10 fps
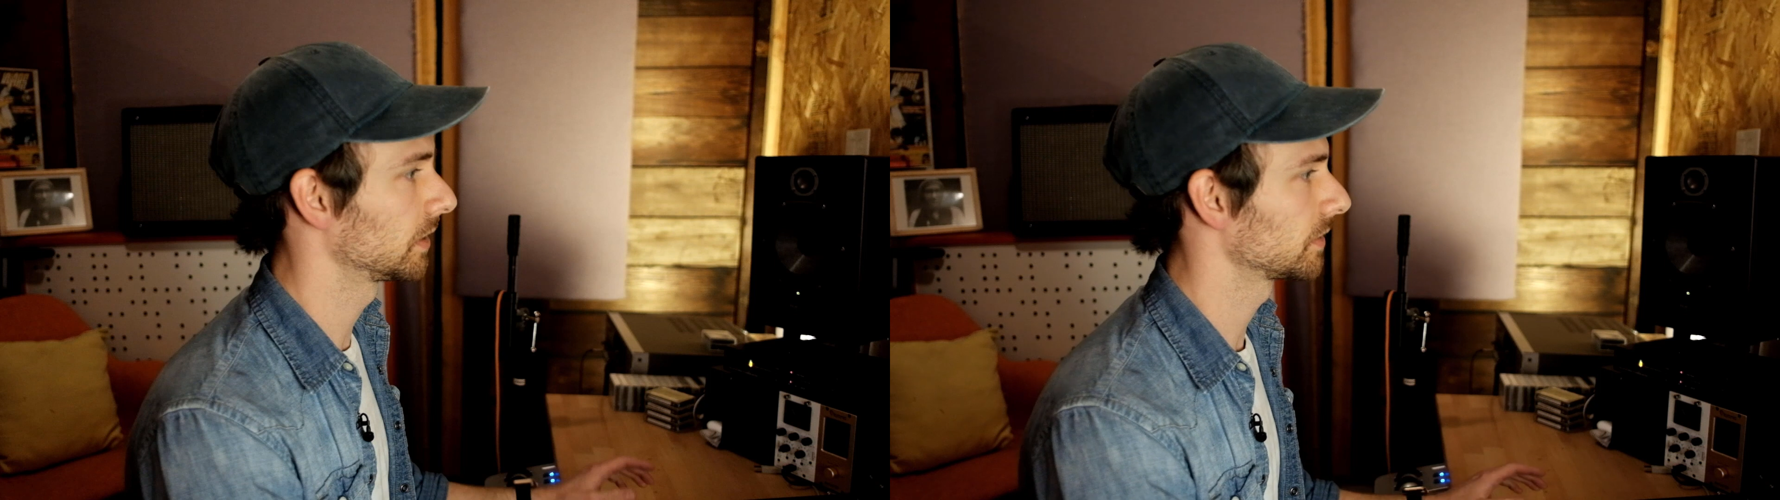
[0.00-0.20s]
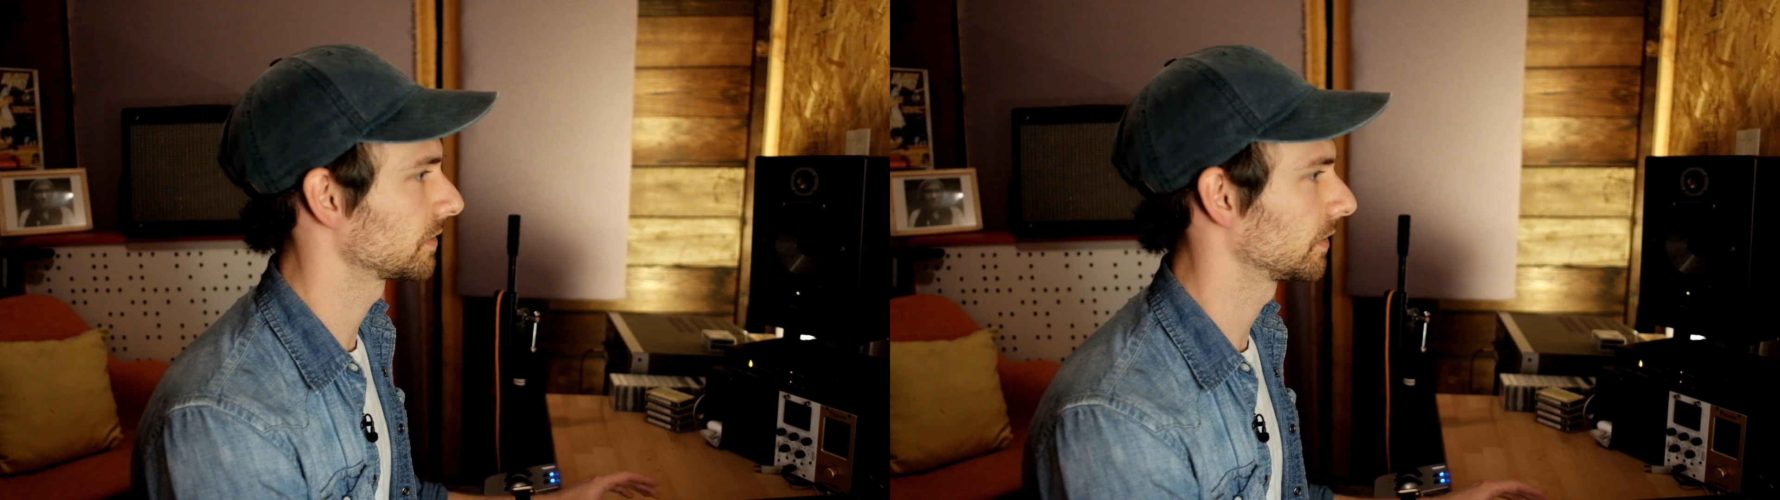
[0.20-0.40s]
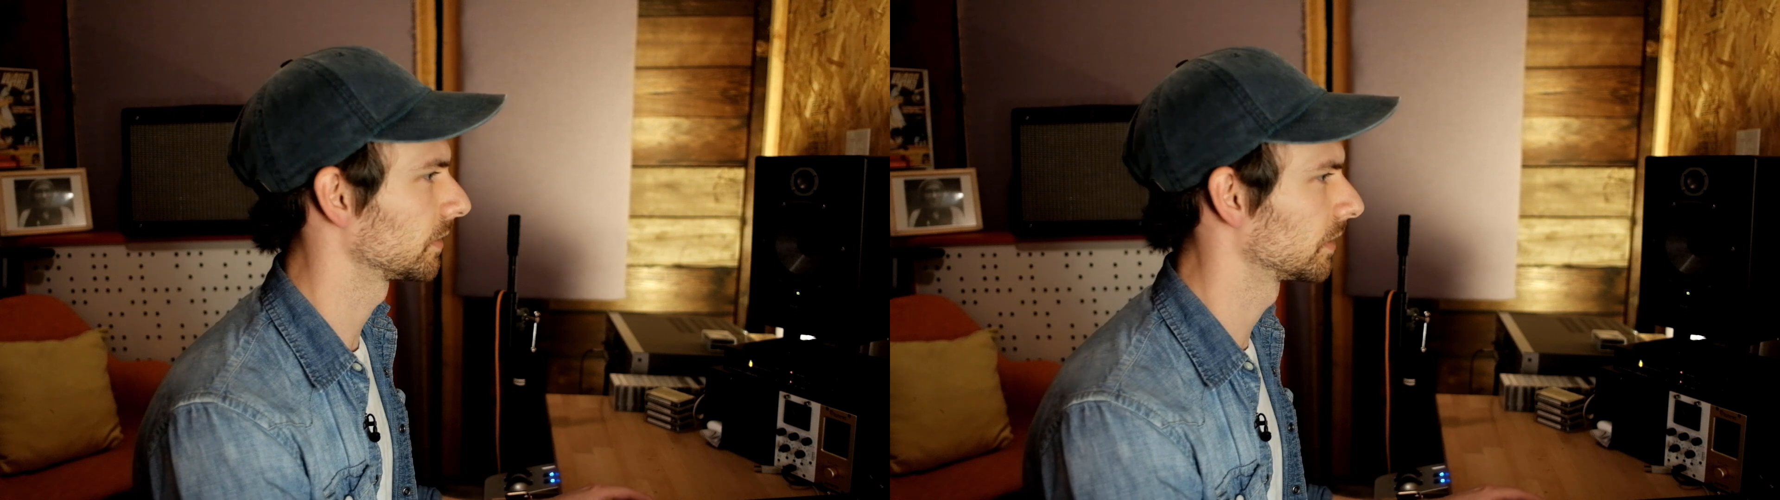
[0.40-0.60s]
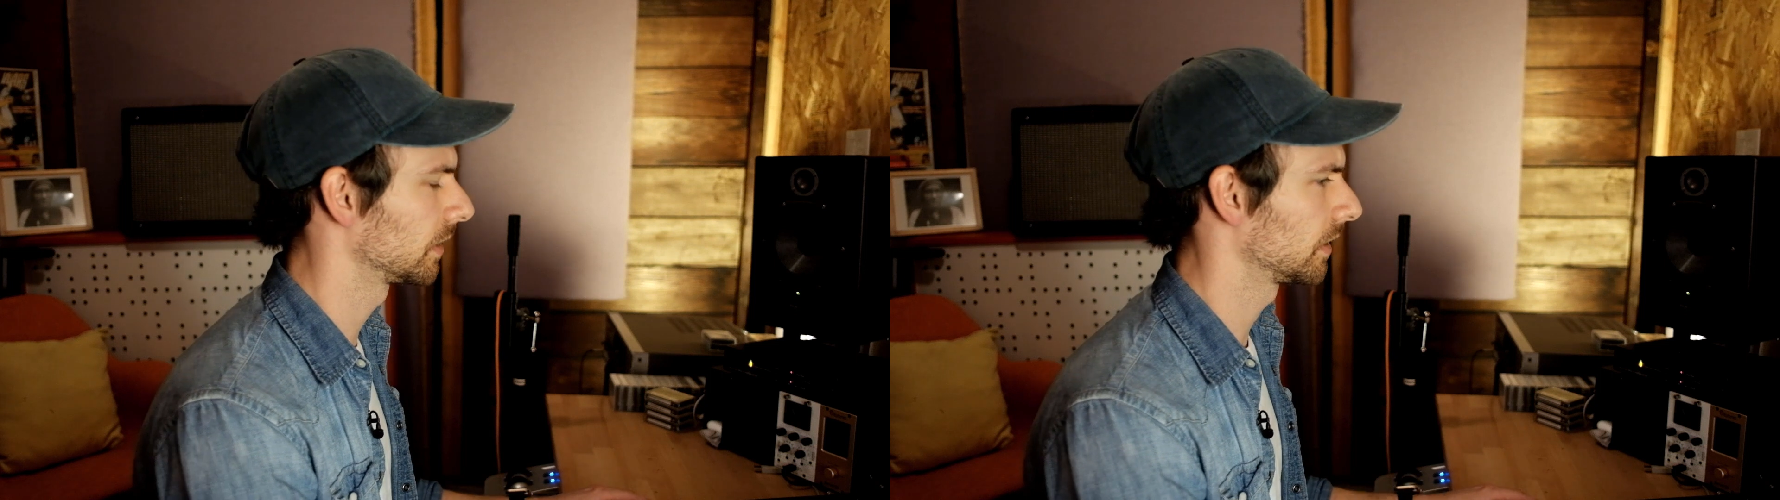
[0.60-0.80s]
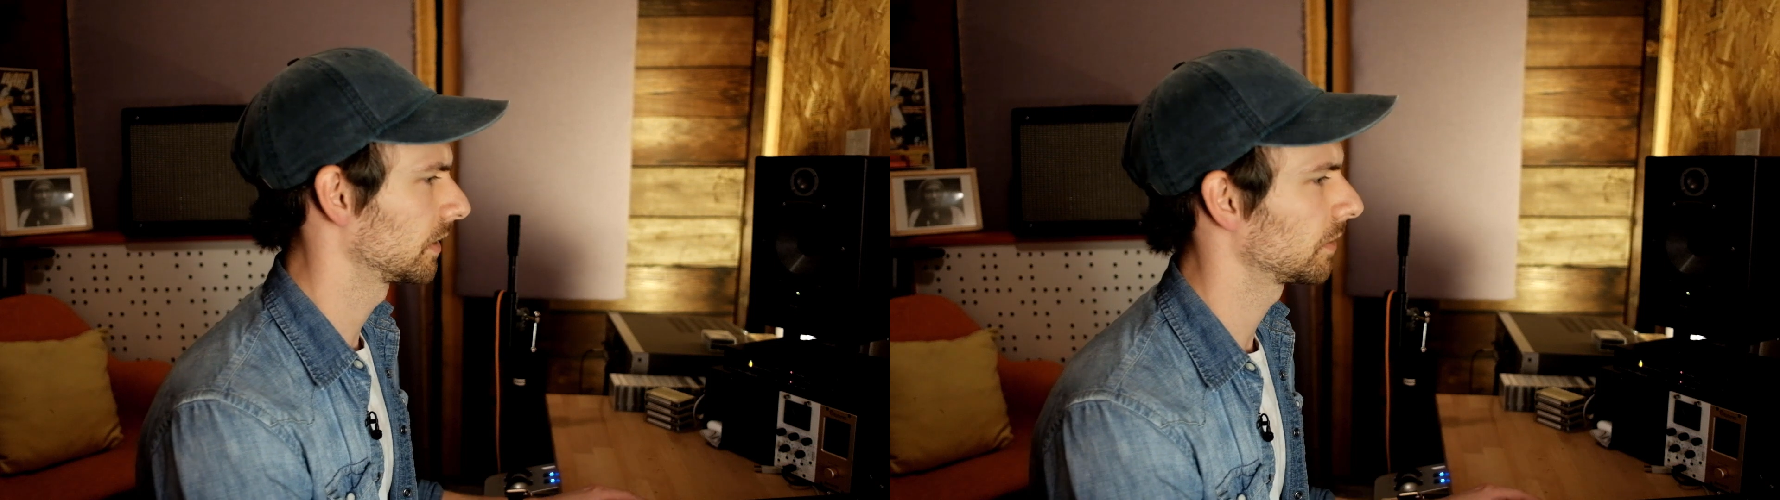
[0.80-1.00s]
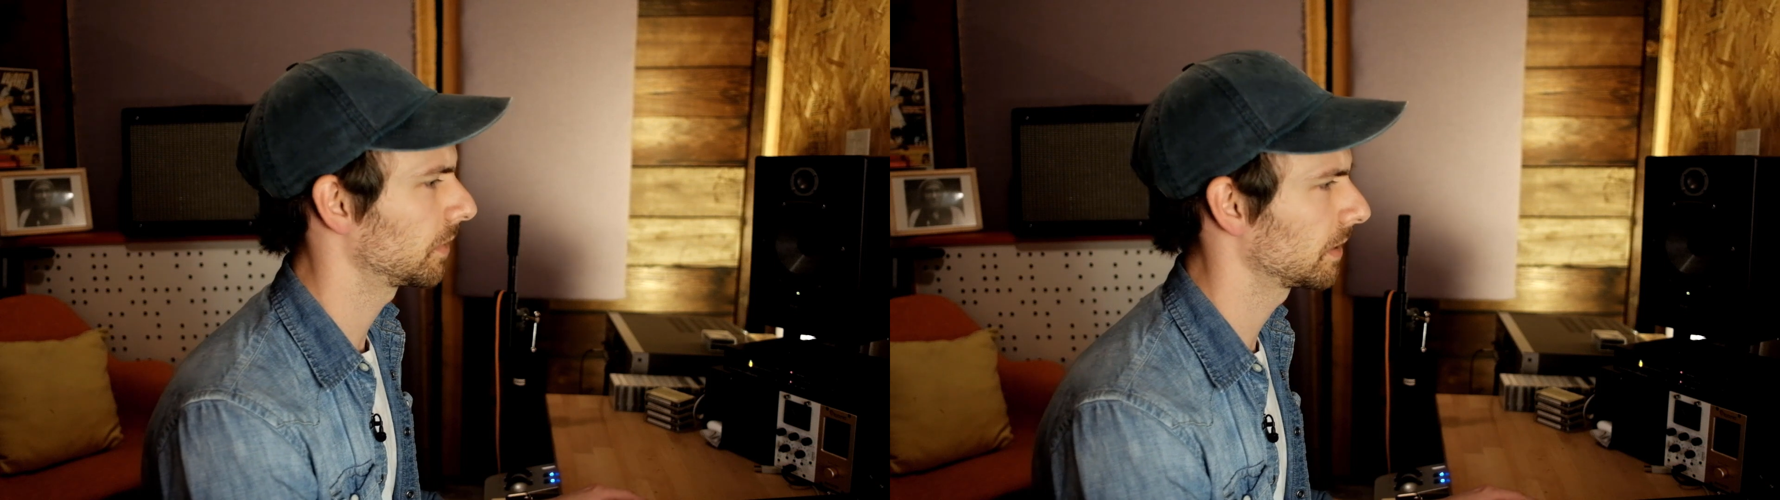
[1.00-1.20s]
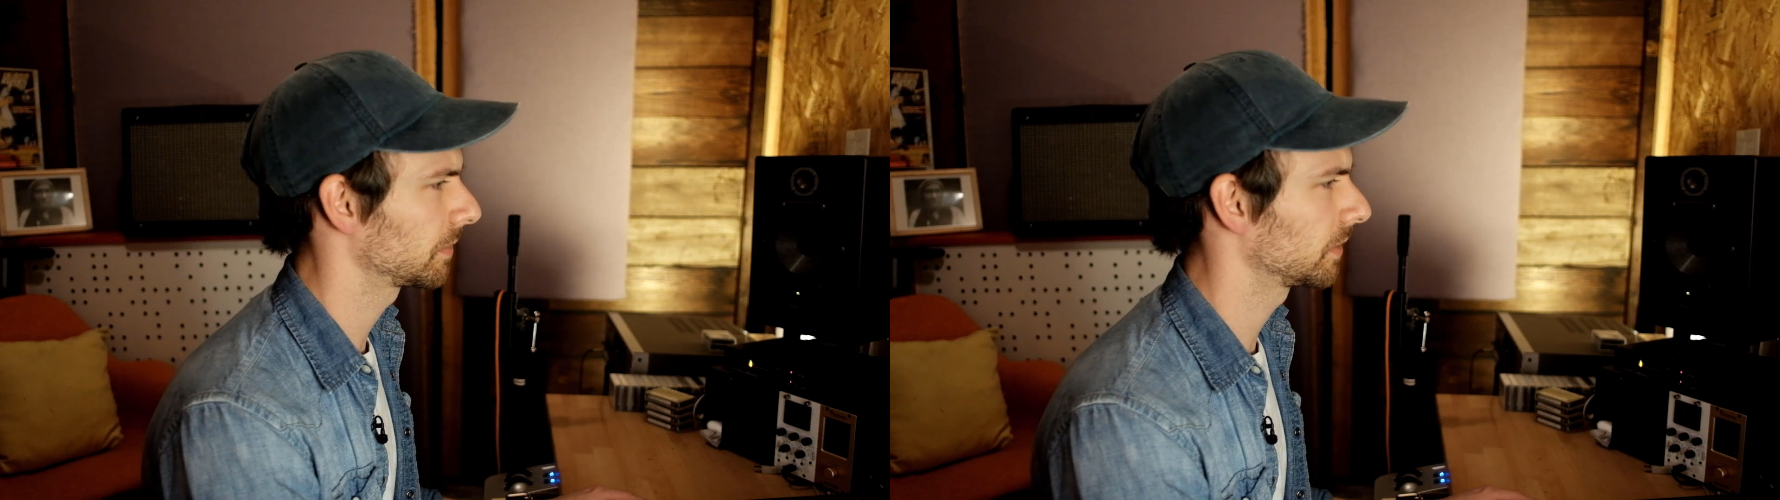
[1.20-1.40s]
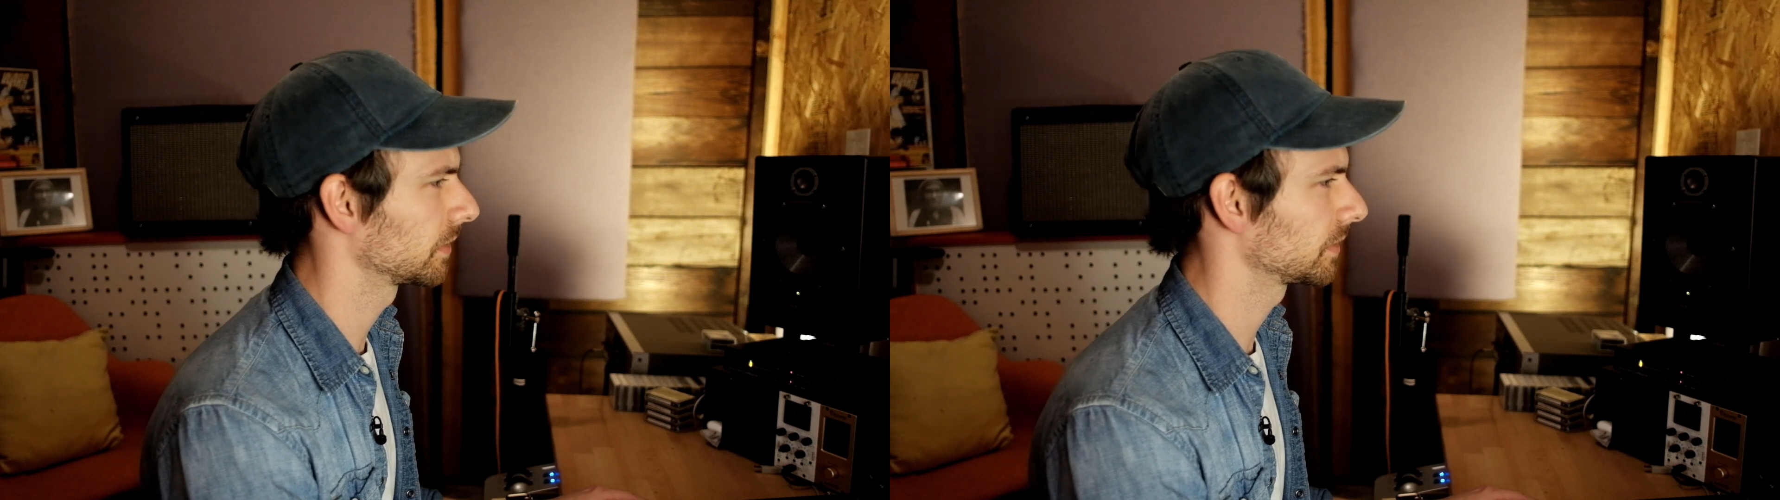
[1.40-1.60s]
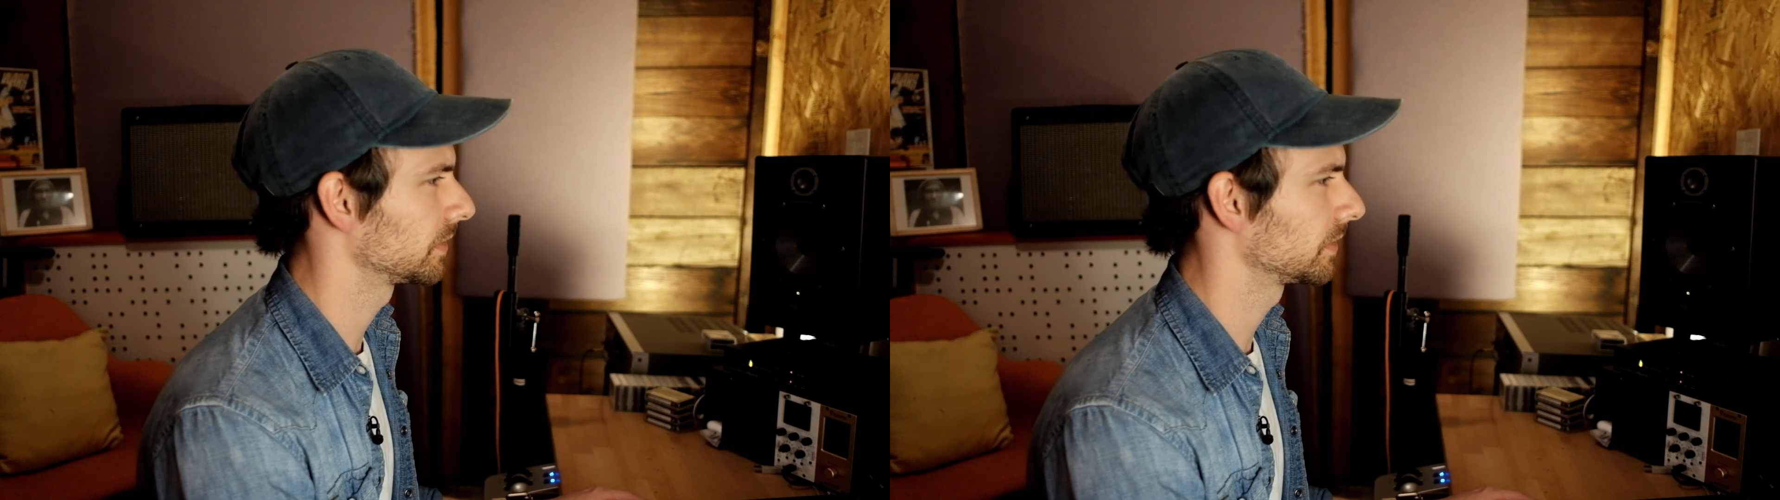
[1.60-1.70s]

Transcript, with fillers: So the way I'm going